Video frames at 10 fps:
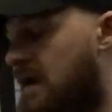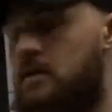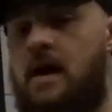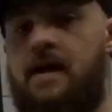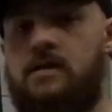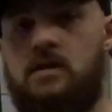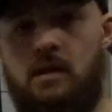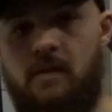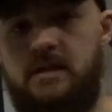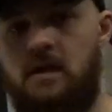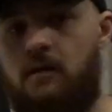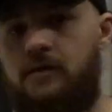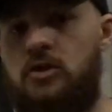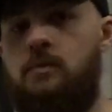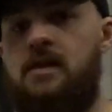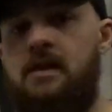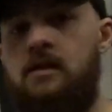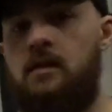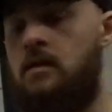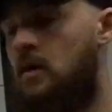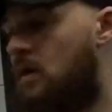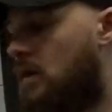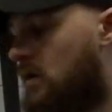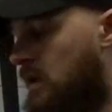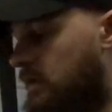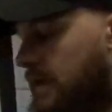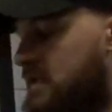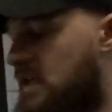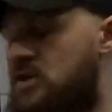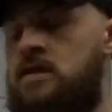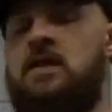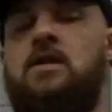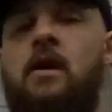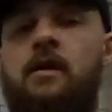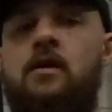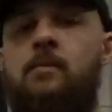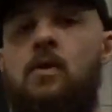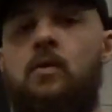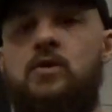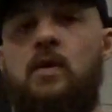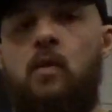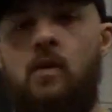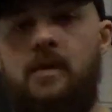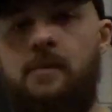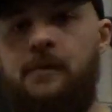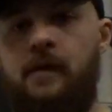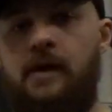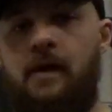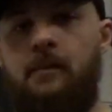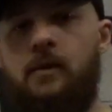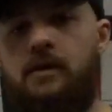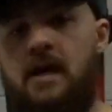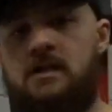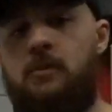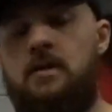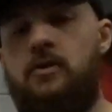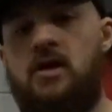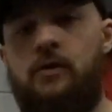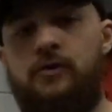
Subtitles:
clients and myself should be eating. And like I said, just a starting number, which we will manipulate, but that's pretty much how you